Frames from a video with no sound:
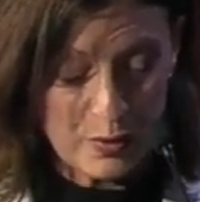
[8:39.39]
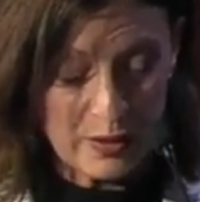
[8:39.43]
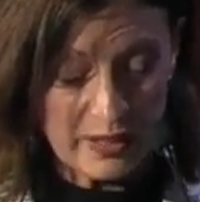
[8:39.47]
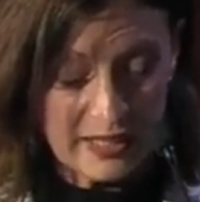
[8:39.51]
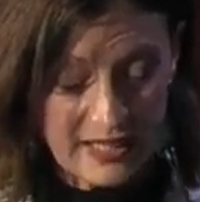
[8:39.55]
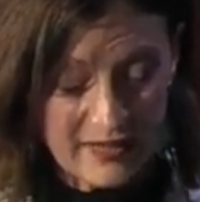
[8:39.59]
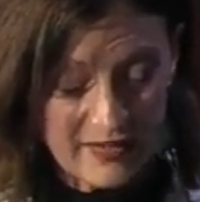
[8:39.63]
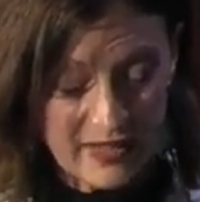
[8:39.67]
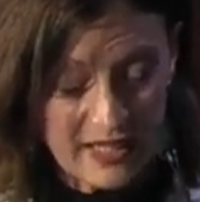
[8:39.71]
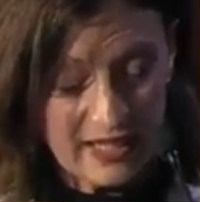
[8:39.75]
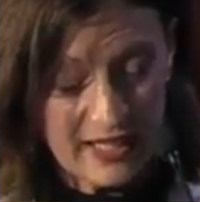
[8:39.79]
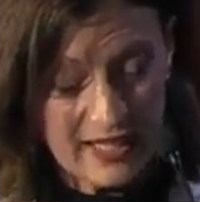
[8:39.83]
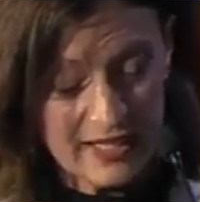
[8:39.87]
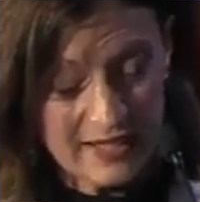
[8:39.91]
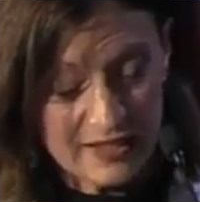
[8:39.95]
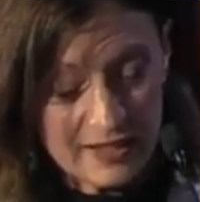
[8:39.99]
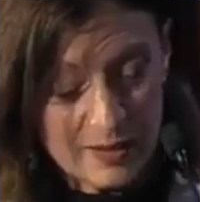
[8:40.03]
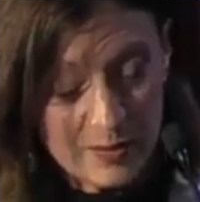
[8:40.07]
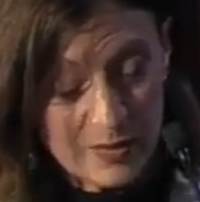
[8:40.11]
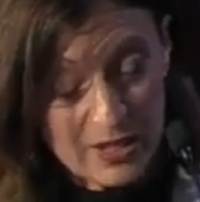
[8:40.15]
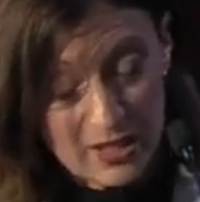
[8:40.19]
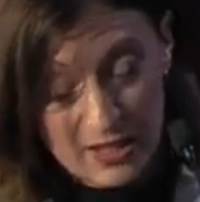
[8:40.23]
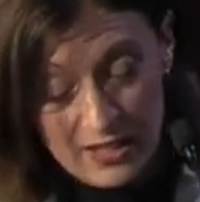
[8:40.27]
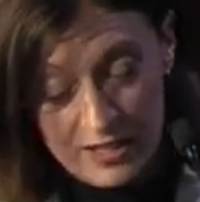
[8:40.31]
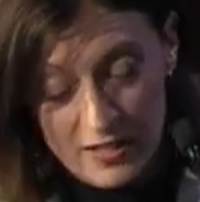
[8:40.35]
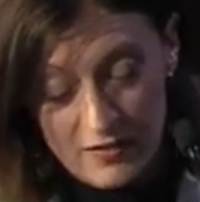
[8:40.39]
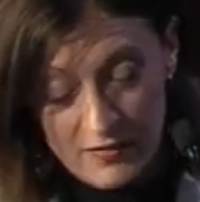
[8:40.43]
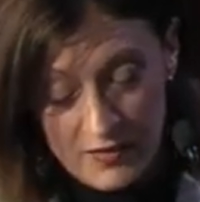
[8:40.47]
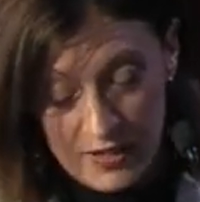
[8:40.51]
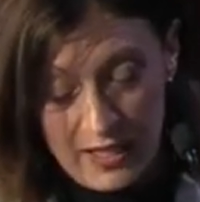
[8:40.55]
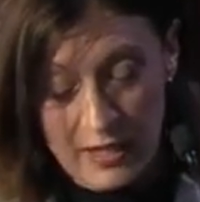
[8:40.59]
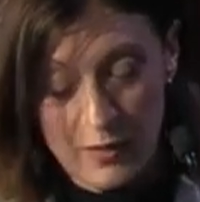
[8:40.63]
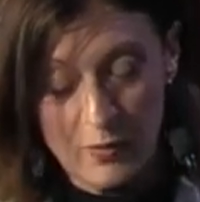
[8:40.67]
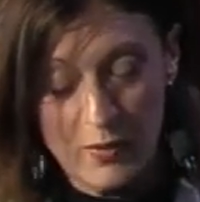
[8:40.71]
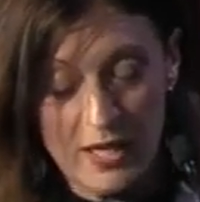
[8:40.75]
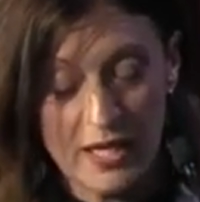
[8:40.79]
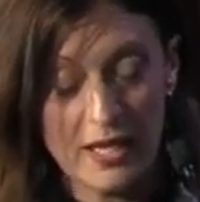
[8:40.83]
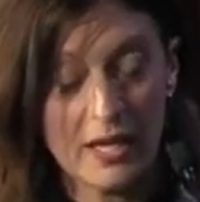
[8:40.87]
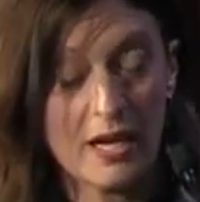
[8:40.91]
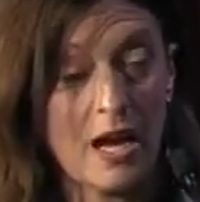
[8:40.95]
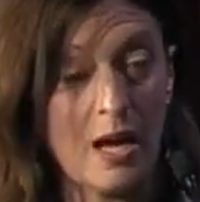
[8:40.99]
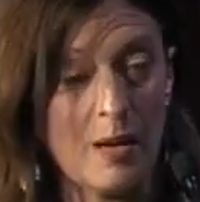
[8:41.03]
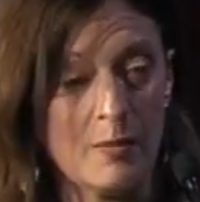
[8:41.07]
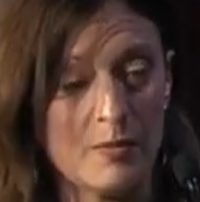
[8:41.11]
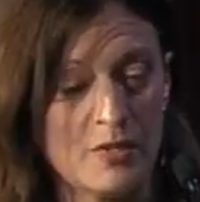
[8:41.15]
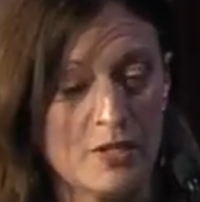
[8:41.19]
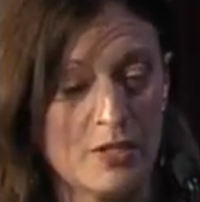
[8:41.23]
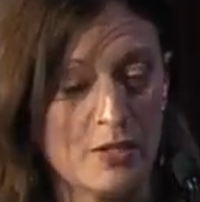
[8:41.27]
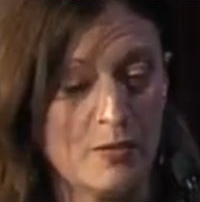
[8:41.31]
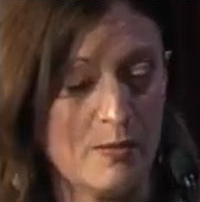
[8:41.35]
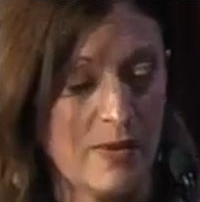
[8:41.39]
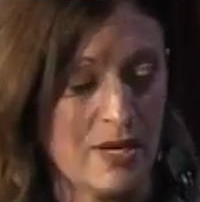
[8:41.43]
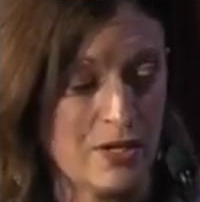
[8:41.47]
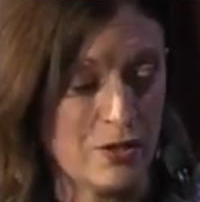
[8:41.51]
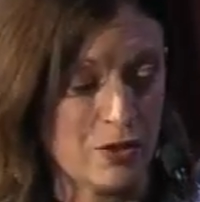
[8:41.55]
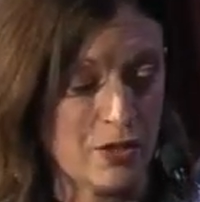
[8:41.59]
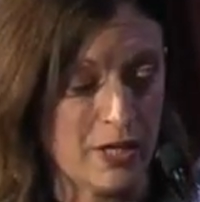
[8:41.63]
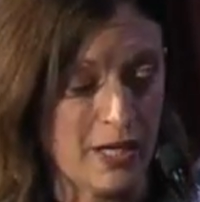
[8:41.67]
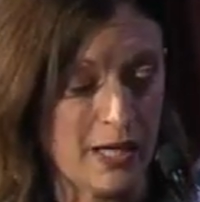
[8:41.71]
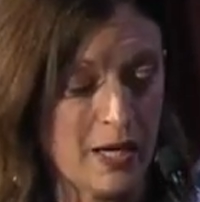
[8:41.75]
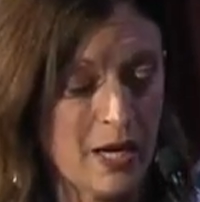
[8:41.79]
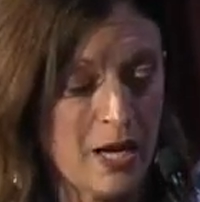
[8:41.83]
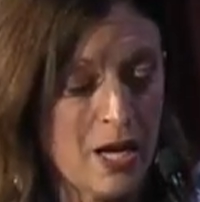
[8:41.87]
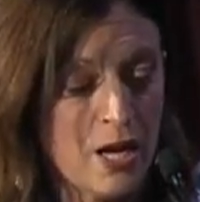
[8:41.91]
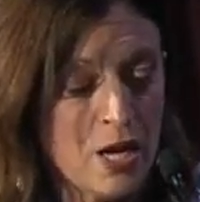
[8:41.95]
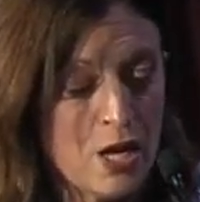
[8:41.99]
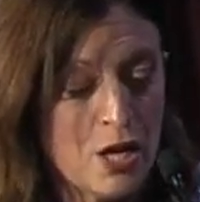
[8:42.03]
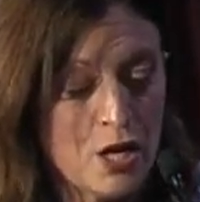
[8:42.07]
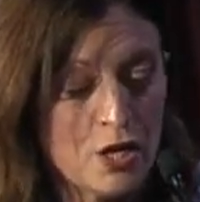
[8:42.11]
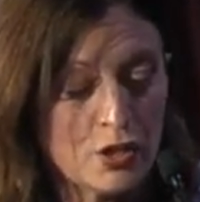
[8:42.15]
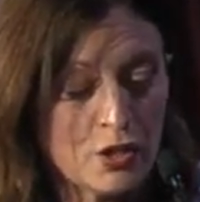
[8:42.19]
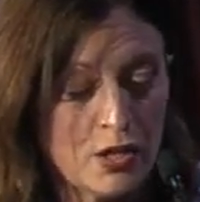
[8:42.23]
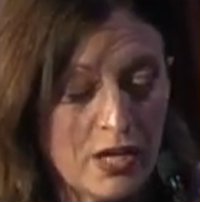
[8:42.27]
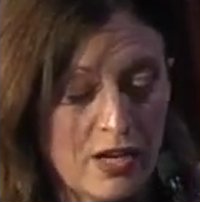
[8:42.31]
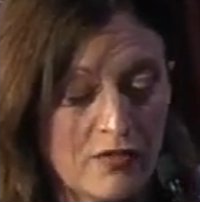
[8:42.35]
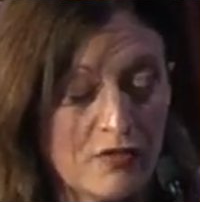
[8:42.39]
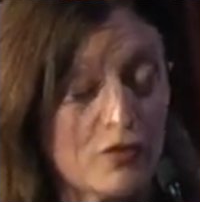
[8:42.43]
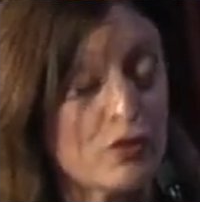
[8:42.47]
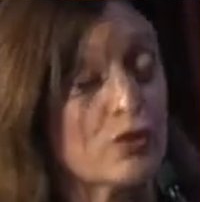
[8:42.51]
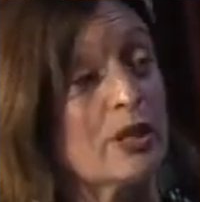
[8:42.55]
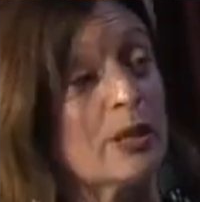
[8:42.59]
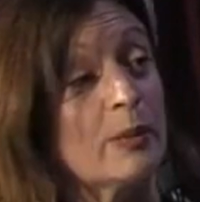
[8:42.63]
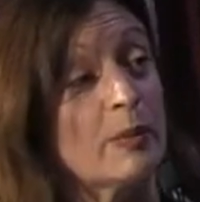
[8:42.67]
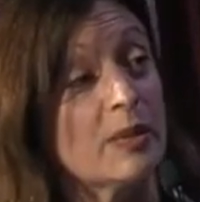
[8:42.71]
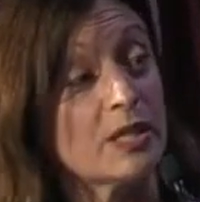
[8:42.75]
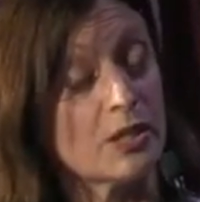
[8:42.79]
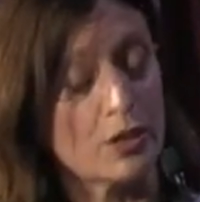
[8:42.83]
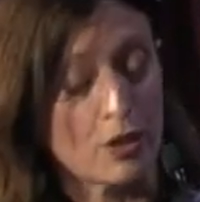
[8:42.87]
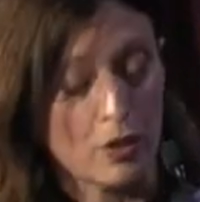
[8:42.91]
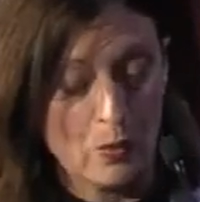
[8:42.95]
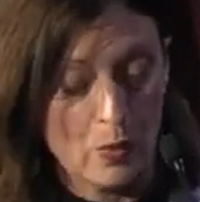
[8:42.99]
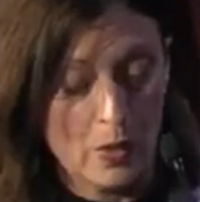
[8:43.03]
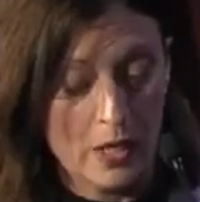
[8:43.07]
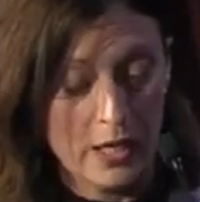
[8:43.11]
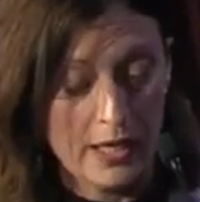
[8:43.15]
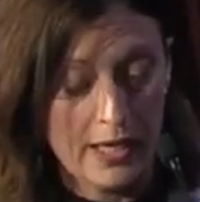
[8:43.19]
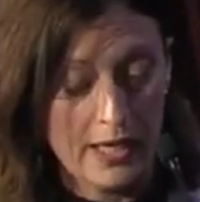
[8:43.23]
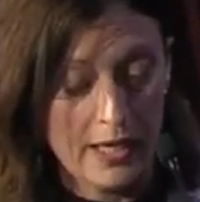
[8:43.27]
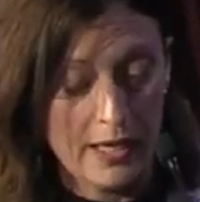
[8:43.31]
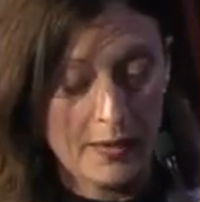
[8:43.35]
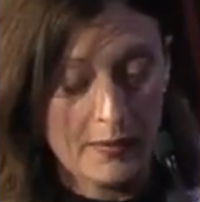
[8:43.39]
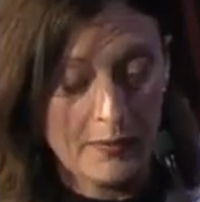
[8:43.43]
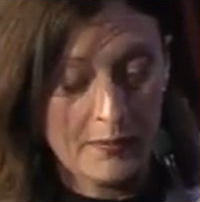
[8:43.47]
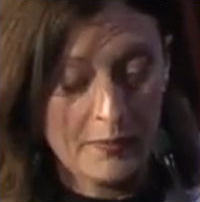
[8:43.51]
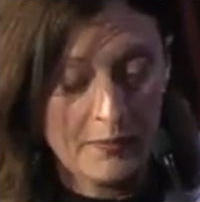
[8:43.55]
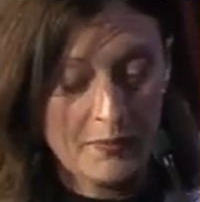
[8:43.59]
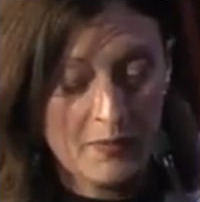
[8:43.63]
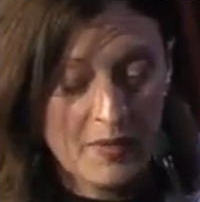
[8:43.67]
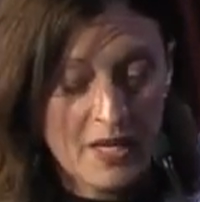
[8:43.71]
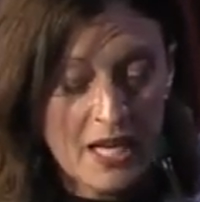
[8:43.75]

we're leaving less subjectivity when it comes to measuring if treatments are working.